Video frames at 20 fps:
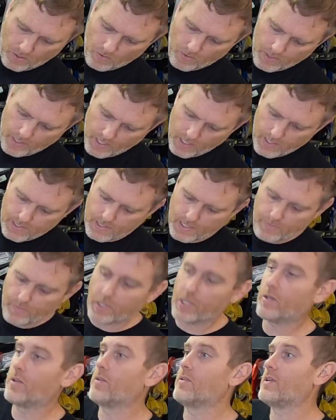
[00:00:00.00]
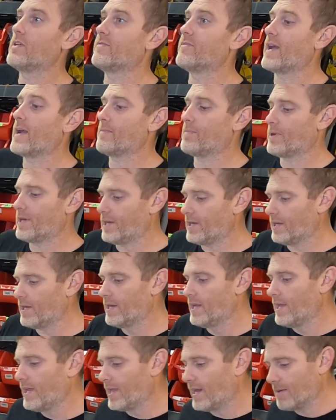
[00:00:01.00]
the whole case, then we can do the evaporator,
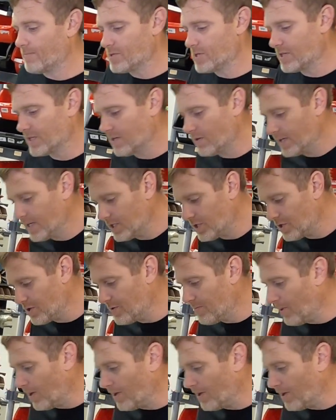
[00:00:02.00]
and I'm gonna go get your new